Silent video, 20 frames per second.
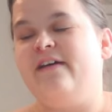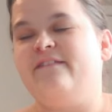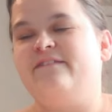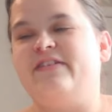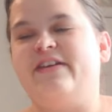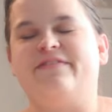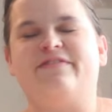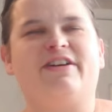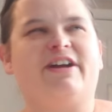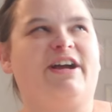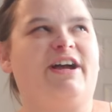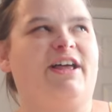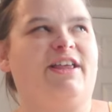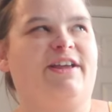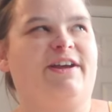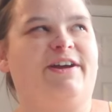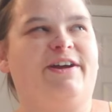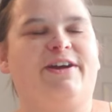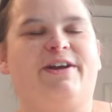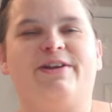Favorite
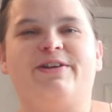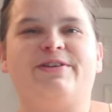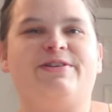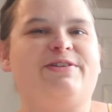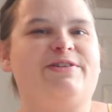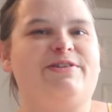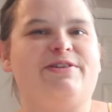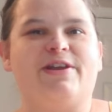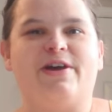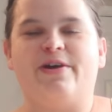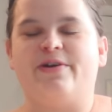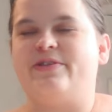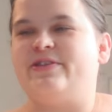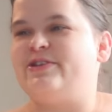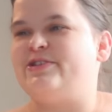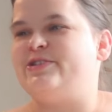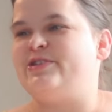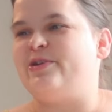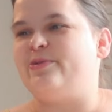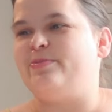color, no,
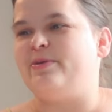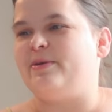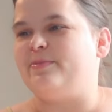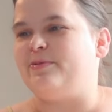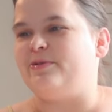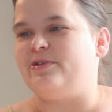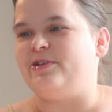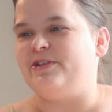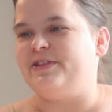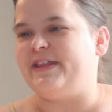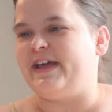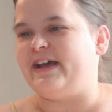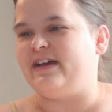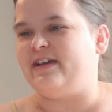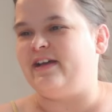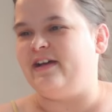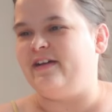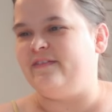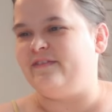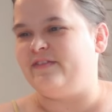there's no purple on that
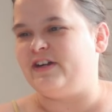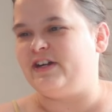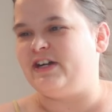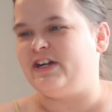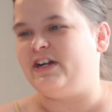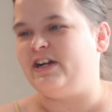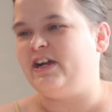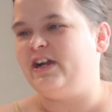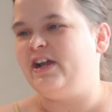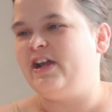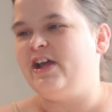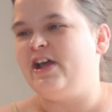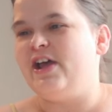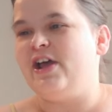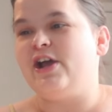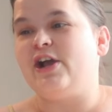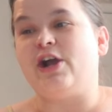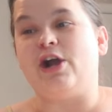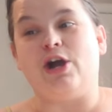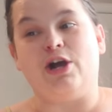cover.
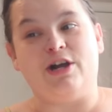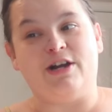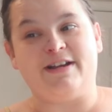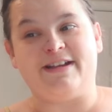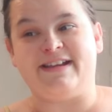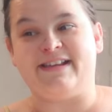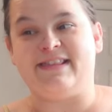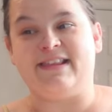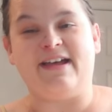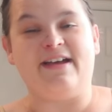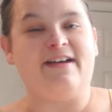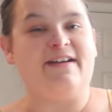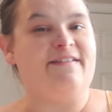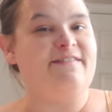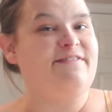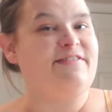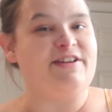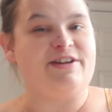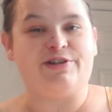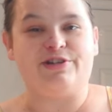Carny
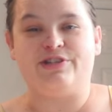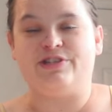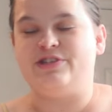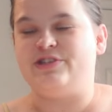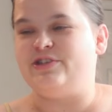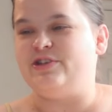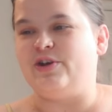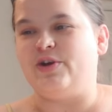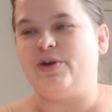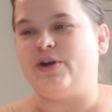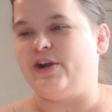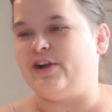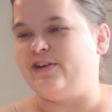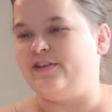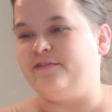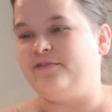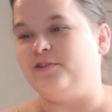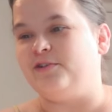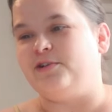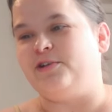love, there's no
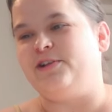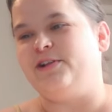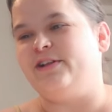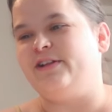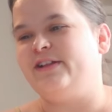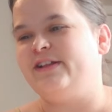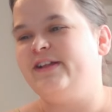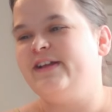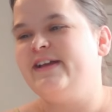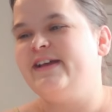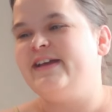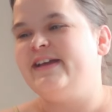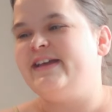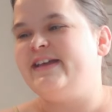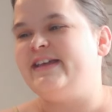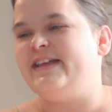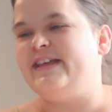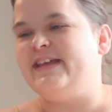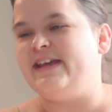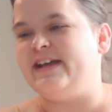carnival
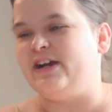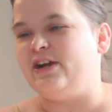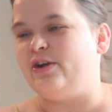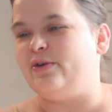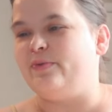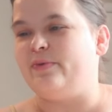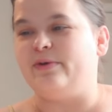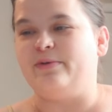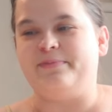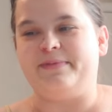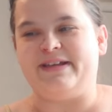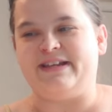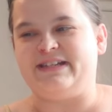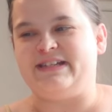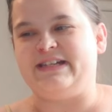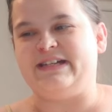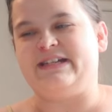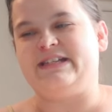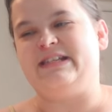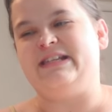here.
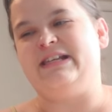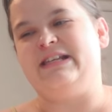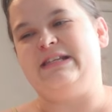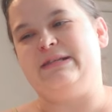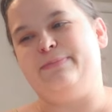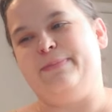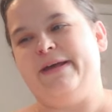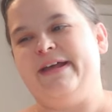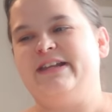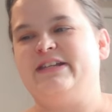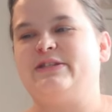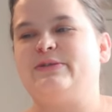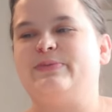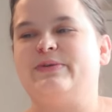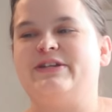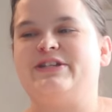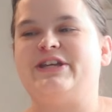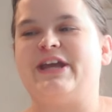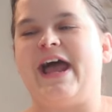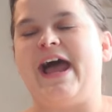Romantic suspense,
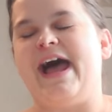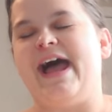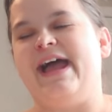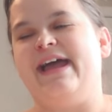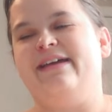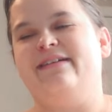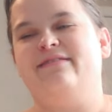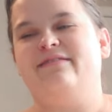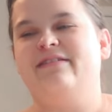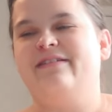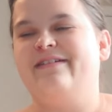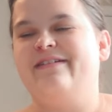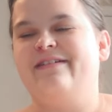which I